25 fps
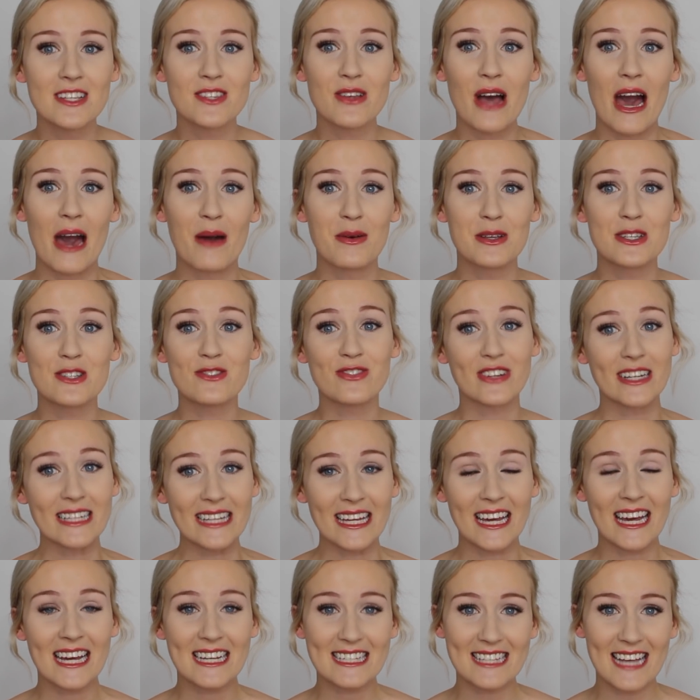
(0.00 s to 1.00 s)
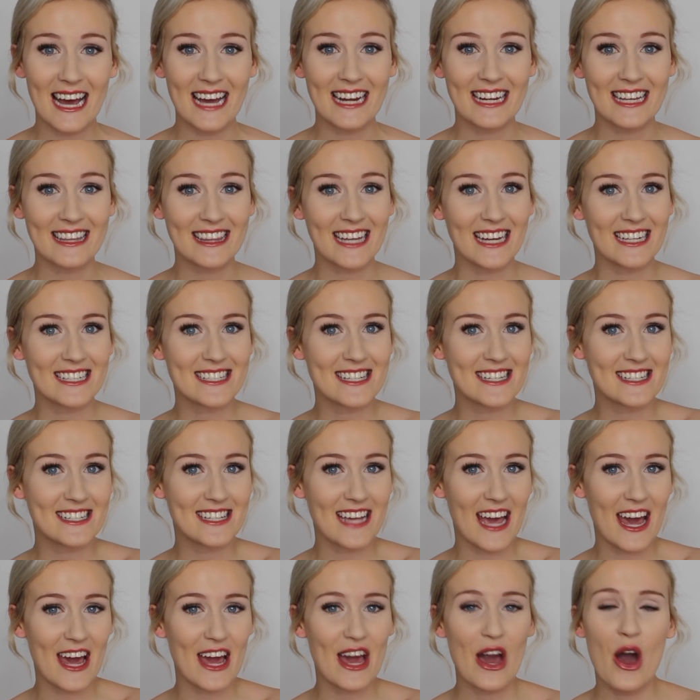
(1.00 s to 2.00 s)
So I was really excited that
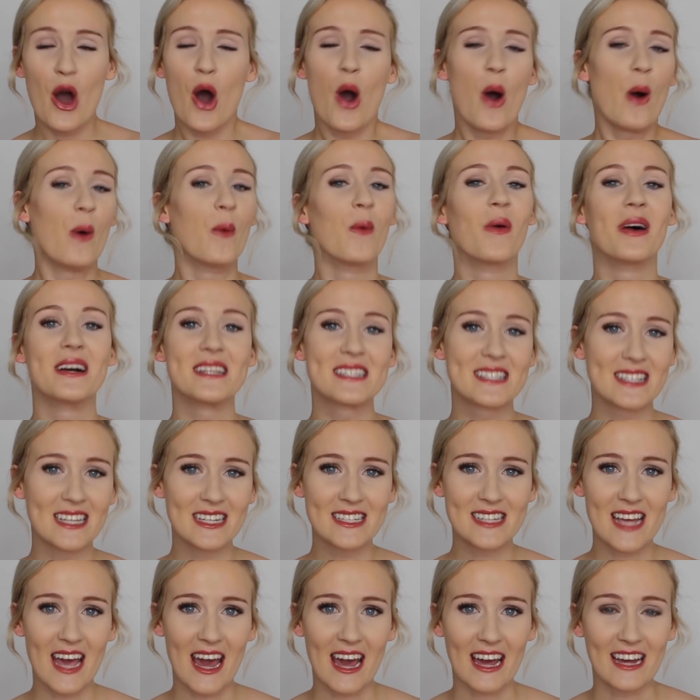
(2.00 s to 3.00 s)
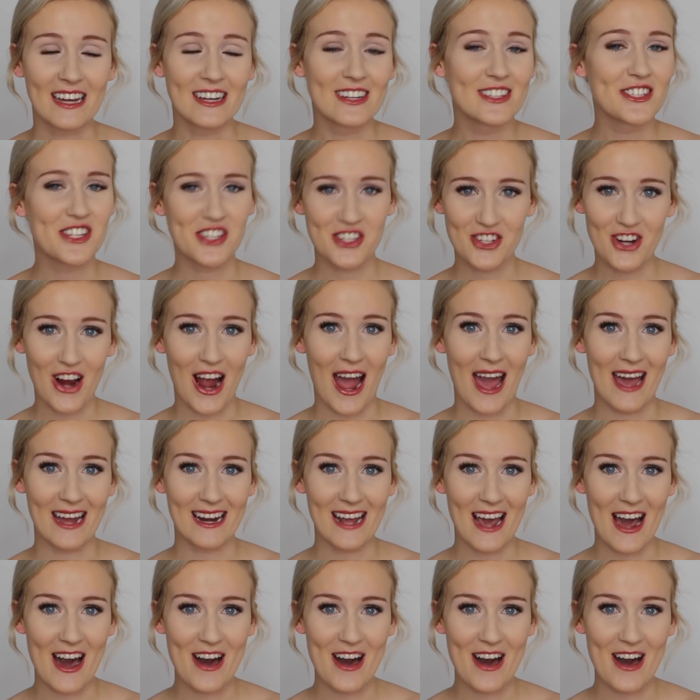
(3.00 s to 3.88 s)
today was the day to try it